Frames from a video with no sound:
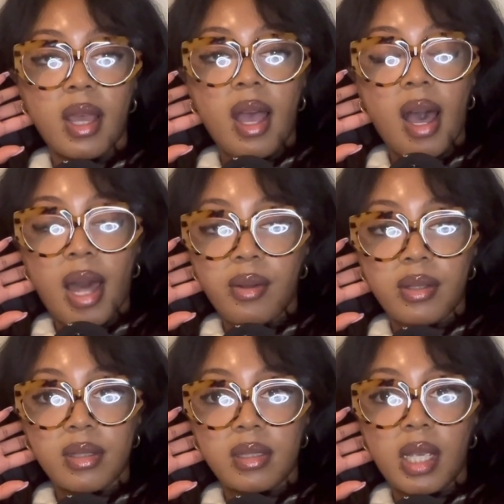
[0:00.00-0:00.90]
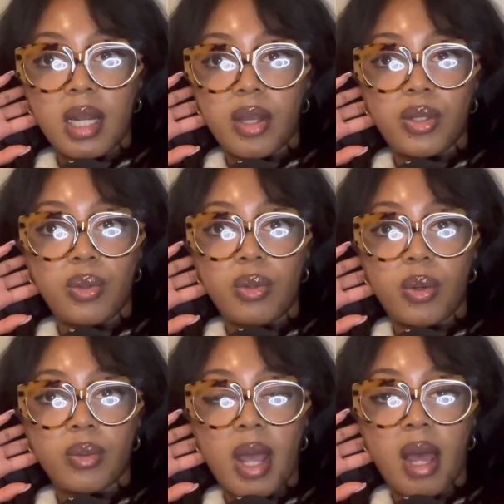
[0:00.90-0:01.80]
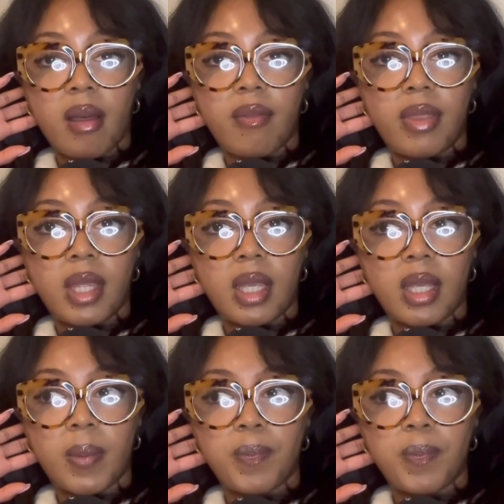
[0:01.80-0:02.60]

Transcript: I don't understand how you don't have the